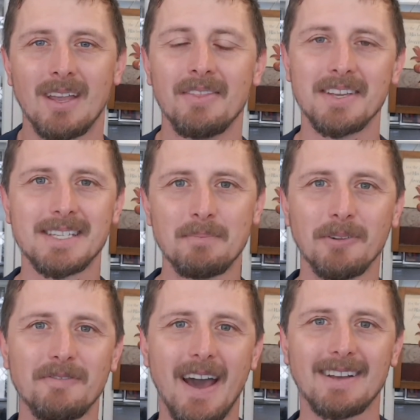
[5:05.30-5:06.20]
The simple
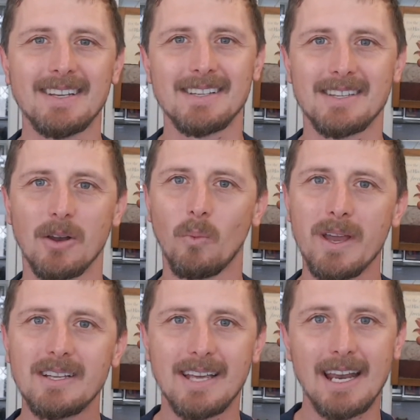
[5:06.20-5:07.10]
fact is that
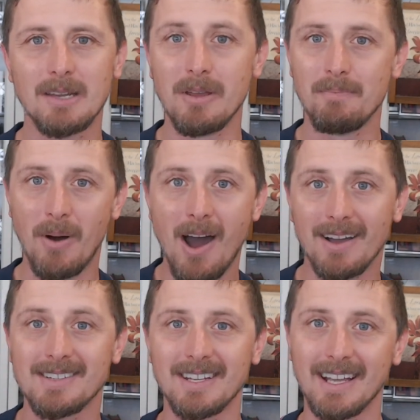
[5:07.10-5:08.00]
we tend to be
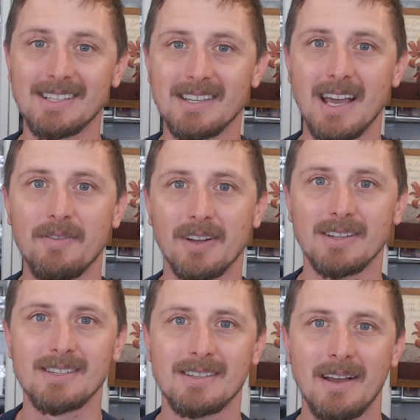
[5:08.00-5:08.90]
biased against the
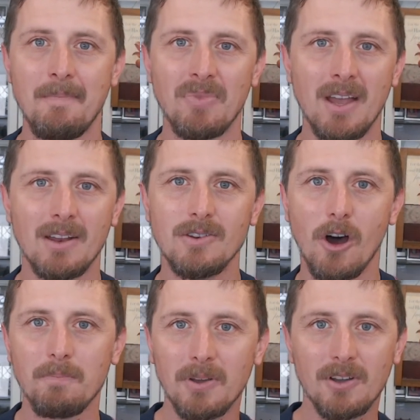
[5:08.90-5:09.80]
evidence.
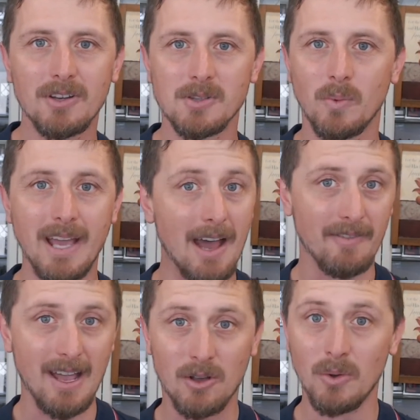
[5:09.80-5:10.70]
Not because we have
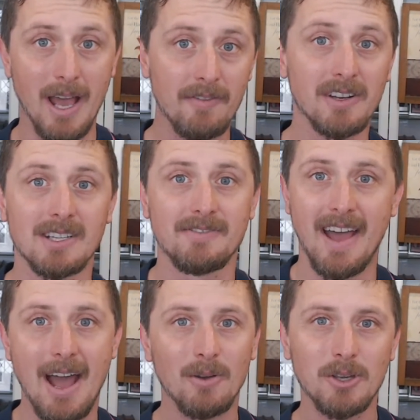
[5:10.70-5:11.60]
good evidence for
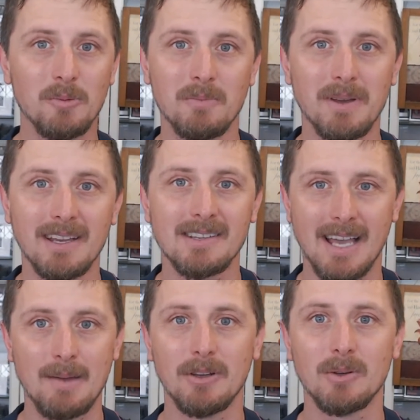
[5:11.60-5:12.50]
how human beings
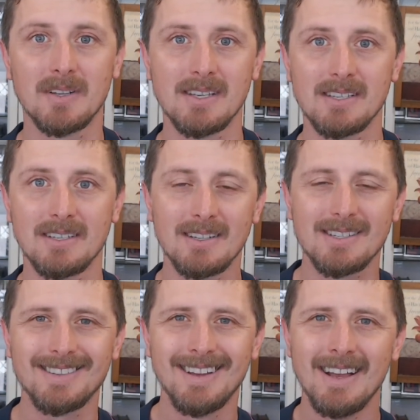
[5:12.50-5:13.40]
came into
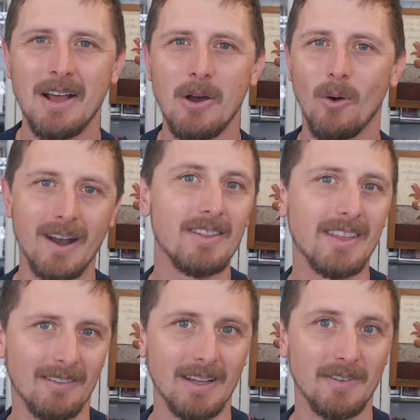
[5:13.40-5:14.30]
existence, or
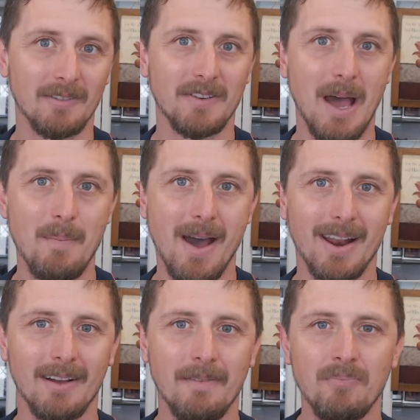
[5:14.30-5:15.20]
anything living for that matter,